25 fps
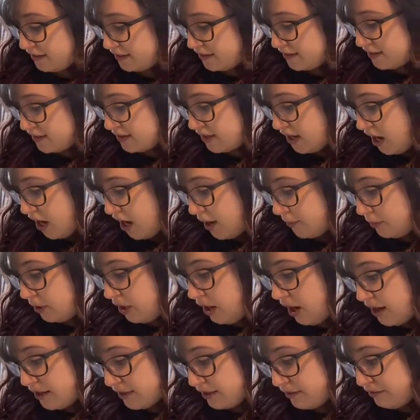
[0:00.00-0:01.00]
as
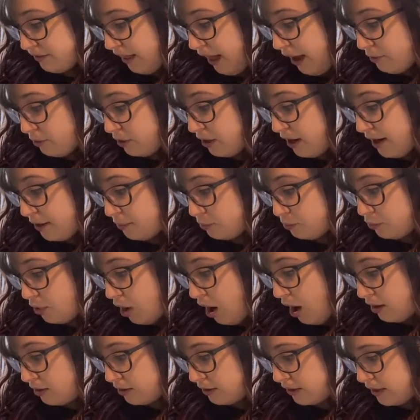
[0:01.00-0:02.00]
cauliflower and
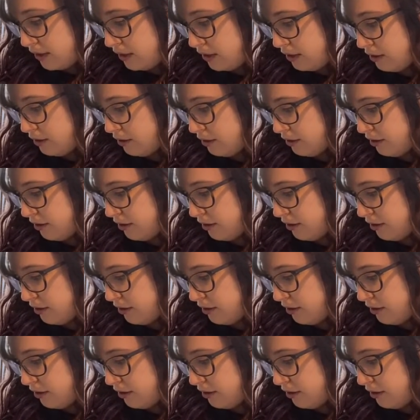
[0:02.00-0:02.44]
broccoli.